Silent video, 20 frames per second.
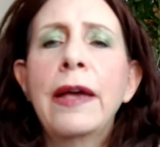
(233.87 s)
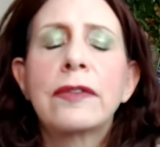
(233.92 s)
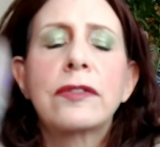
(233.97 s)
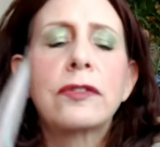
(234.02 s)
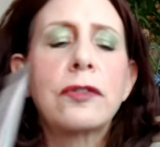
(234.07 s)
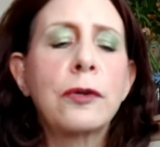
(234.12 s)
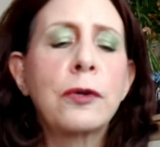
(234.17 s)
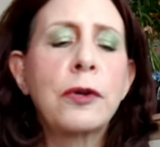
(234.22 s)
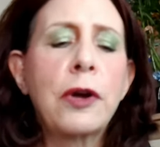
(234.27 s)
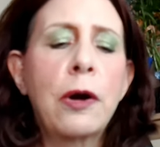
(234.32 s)

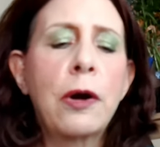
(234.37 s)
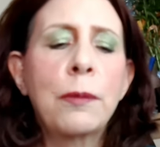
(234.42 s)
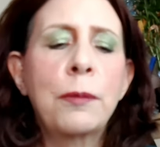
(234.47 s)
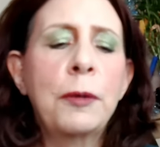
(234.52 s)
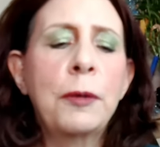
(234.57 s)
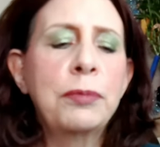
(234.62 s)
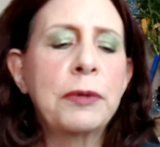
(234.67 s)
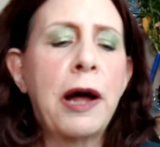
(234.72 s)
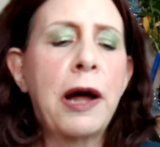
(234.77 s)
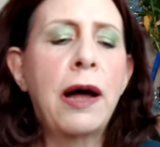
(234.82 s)
So
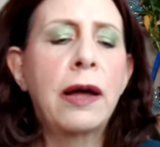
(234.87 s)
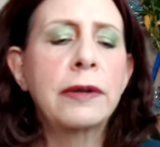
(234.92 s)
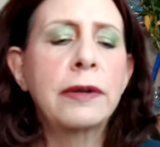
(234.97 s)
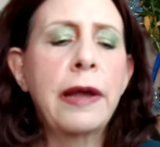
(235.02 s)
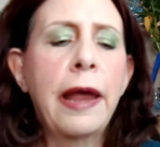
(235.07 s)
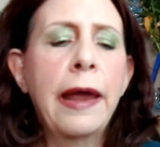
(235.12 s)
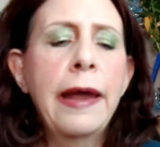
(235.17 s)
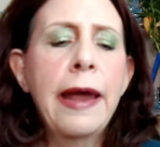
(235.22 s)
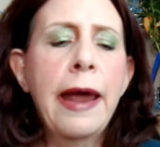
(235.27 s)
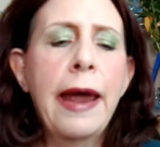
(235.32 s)
Caramel
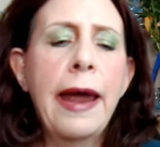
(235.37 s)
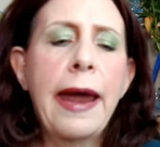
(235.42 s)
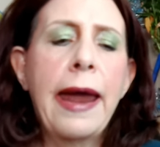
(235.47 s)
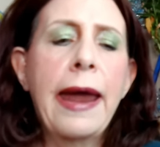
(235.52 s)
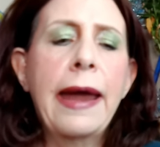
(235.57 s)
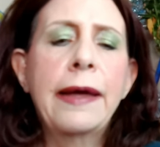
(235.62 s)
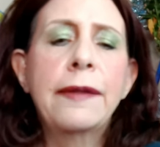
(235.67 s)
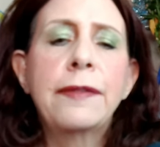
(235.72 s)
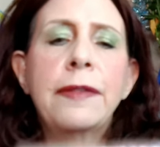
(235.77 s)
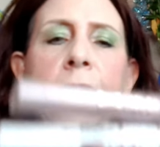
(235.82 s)
Blonde
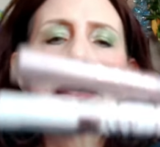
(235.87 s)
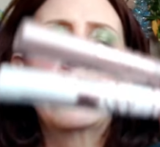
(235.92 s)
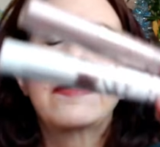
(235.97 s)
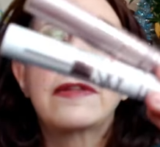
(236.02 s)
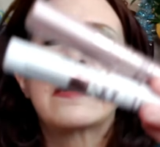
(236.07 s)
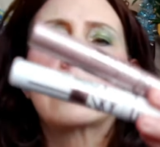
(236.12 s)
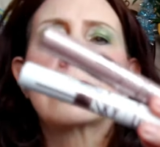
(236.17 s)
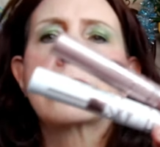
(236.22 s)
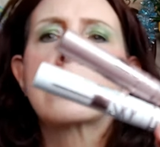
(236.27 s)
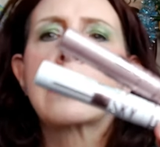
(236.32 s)
and then
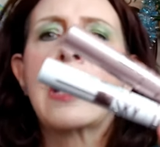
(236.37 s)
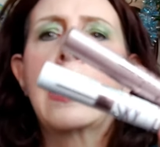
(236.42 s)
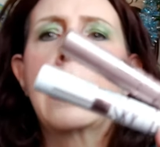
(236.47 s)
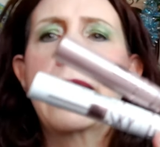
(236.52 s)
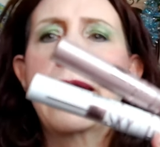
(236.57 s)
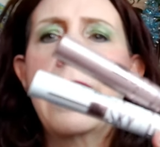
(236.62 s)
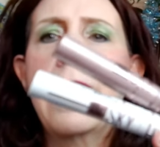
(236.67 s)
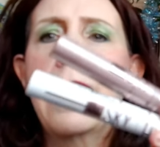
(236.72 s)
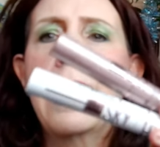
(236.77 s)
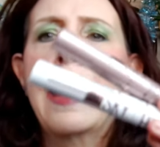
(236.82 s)
the
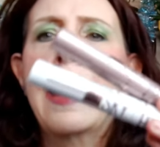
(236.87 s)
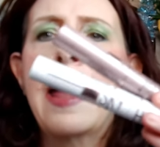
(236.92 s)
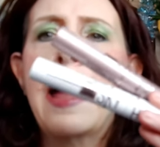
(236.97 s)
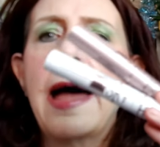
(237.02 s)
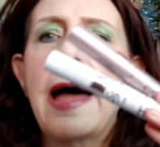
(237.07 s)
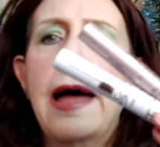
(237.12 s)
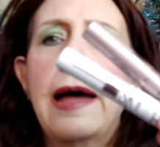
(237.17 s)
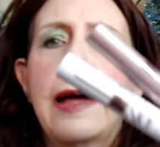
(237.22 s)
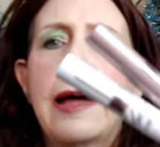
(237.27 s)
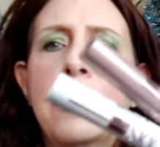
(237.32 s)
Sky High
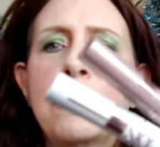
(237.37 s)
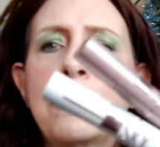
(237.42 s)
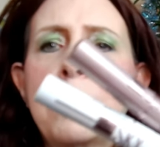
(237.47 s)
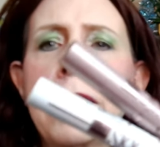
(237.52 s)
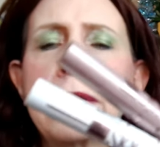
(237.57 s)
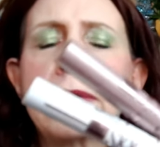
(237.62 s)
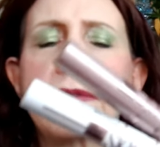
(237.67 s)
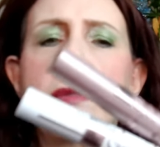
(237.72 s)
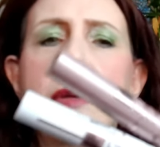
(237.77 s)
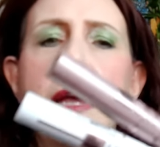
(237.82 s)
uh,
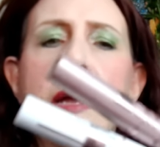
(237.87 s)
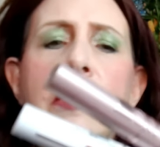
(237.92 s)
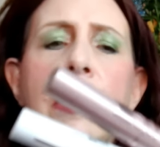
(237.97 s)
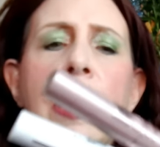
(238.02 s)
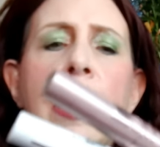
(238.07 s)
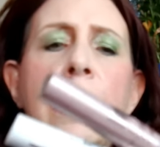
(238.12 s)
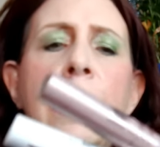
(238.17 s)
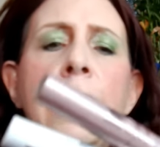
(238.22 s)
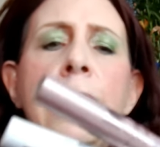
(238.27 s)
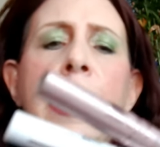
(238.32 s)

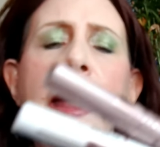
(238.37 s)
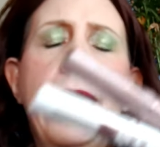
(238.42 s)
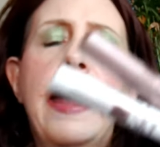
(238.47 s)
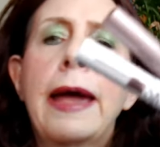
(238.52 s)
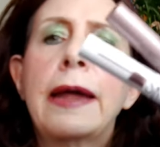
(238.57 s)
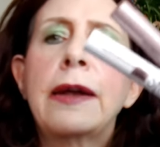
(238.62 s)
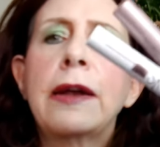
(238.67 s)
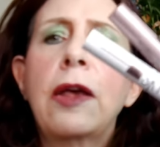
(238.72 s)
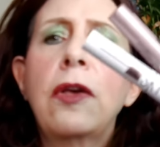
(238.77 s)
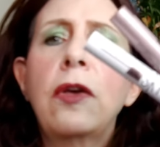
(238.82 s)
Mascara.
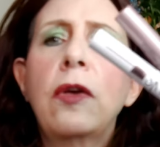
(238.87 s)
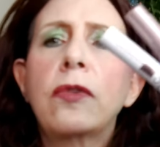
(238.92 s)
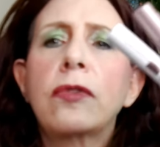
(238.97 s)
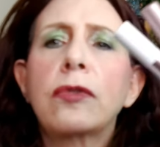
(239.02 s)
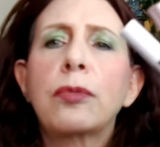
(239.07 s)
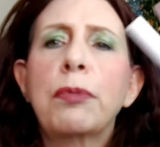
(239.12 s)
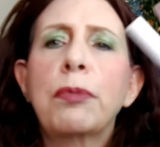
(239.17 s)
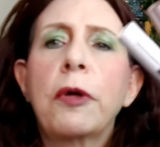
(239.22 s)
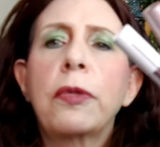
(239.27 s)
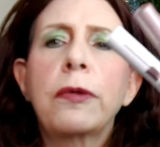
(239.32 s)
And I
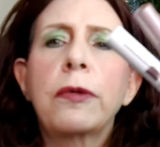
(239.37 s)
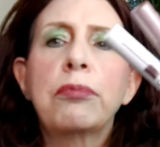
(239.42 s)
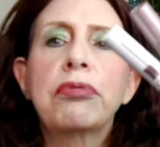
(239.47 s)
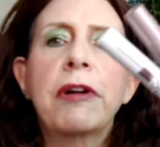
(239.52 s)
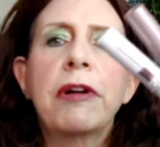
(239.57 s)
used both the